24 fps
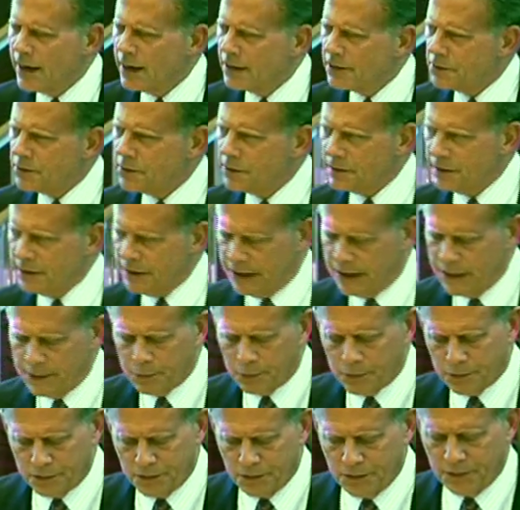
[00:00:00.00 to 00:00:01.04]
accurately
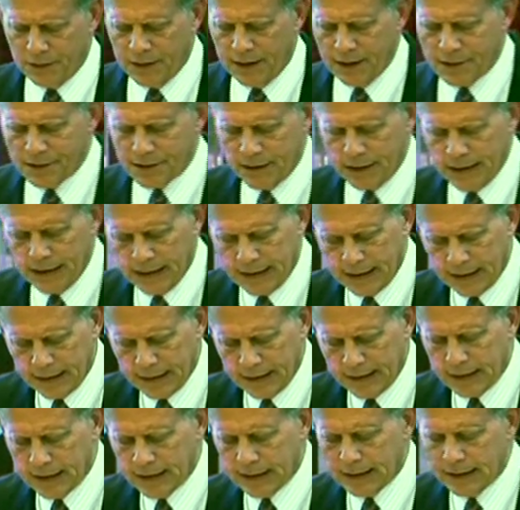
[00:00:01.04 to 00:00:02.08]
April 2009, I
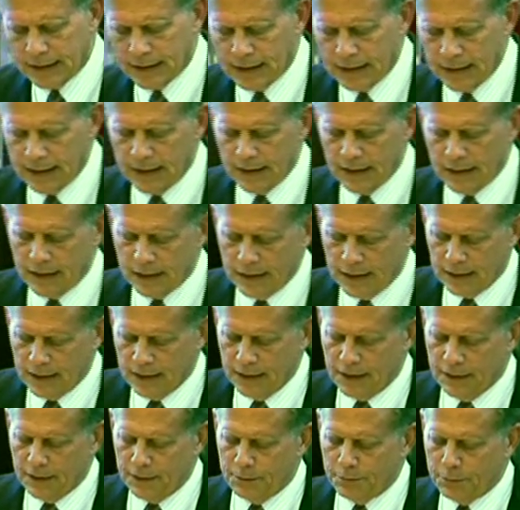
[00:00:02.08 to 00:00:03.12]
think,
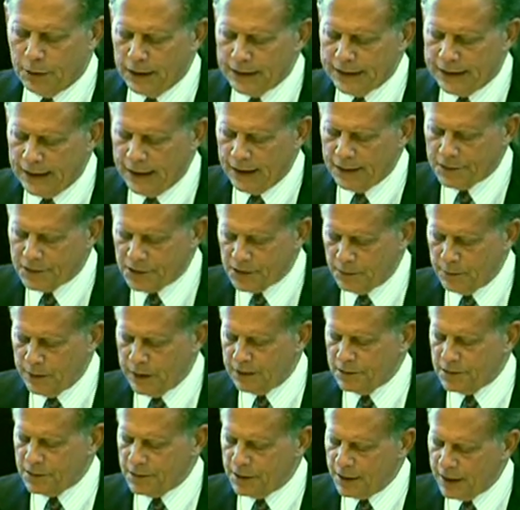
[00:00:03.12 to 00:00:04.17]
Buckhead
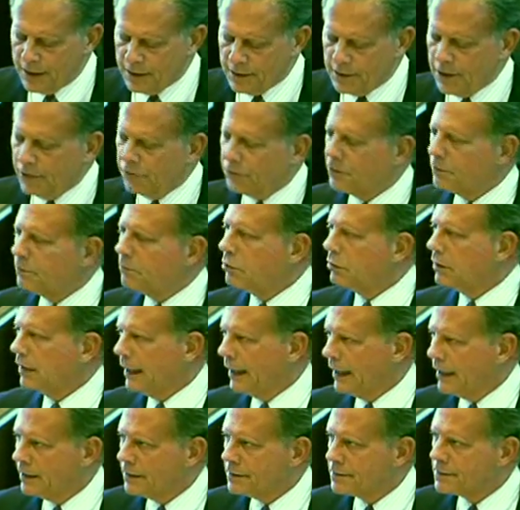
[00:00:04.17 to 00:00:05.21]
submits 10 different
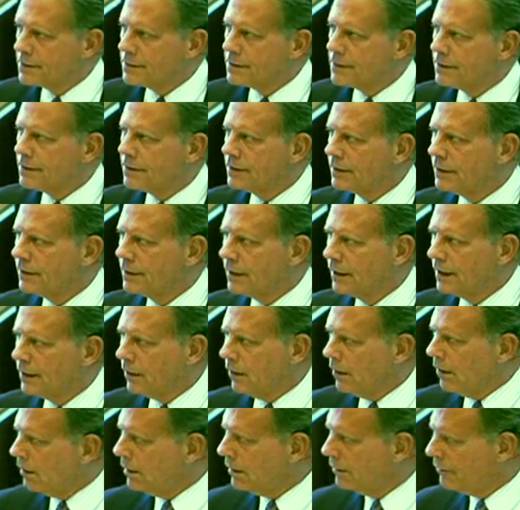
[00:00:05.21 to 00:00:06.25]
plans, and
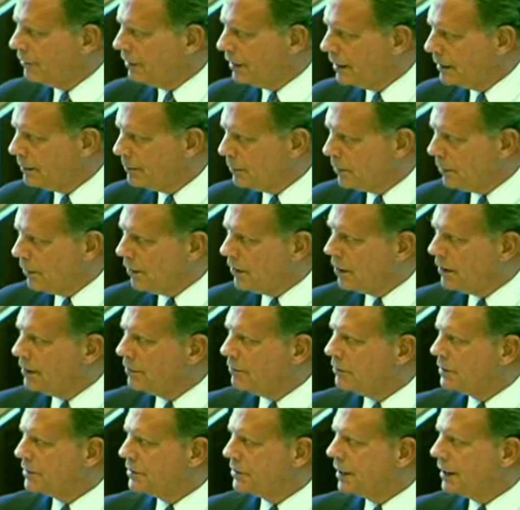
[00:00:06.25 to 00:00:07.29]
all of them are
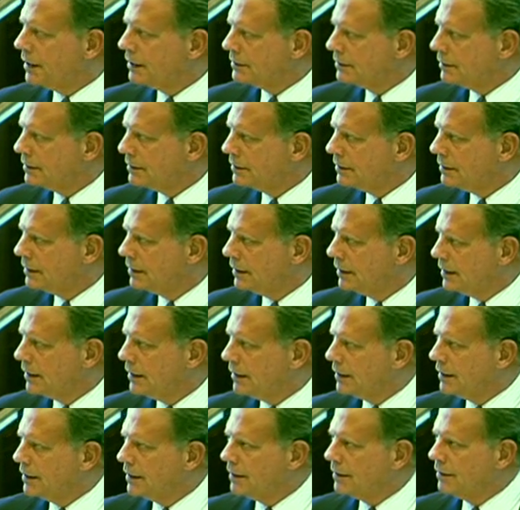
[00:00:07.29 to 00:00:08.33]
rejected.
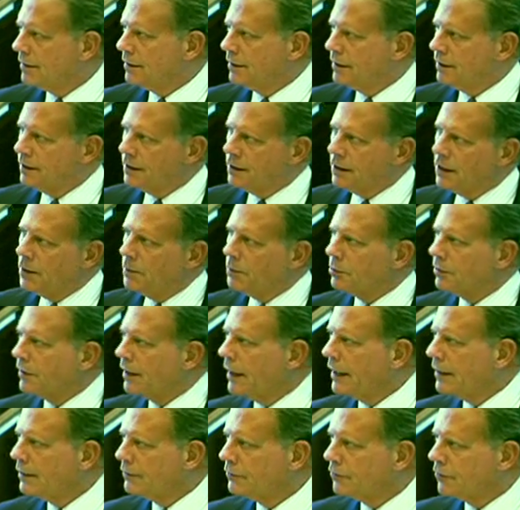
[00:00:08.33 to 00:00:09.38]
The key
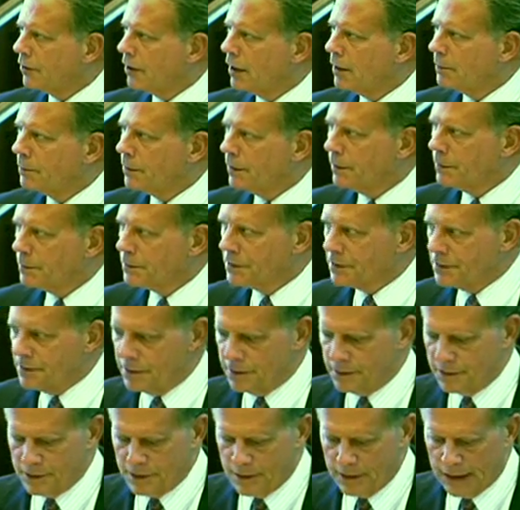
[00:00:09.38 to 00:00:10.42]
plan for our
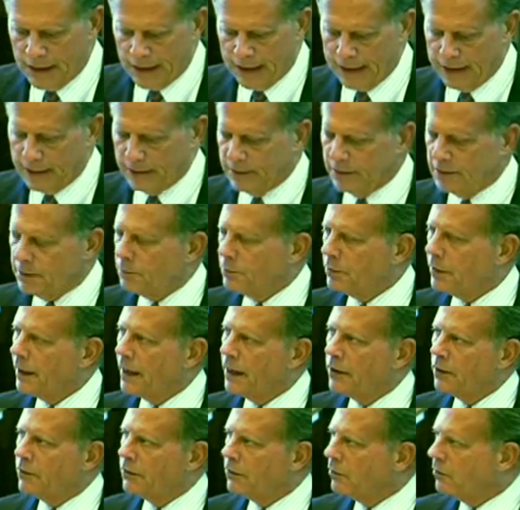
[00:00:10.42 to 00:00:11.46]
purposes tonight, and the
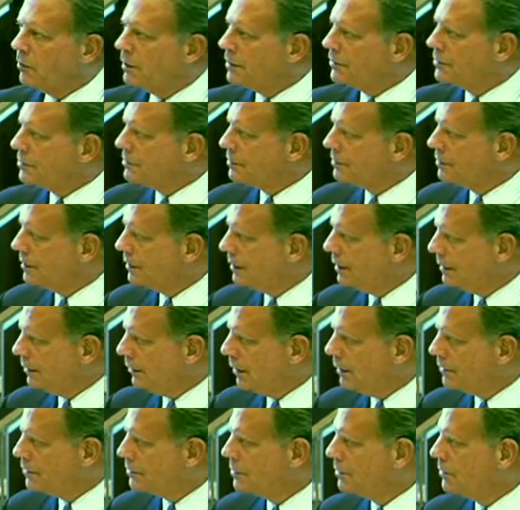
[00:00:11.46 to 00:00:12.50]
plan over which a
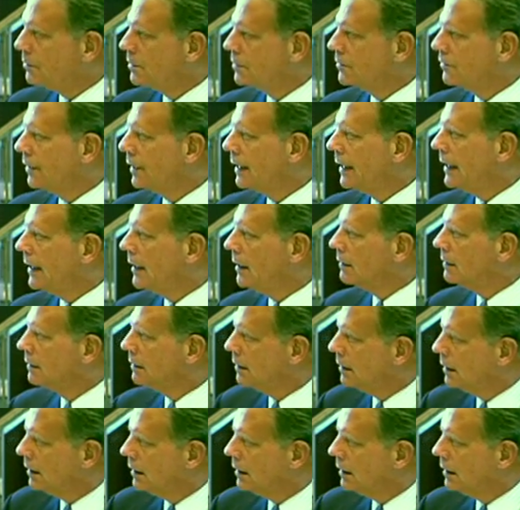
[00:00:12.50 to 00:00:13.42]
lawsuit was filed,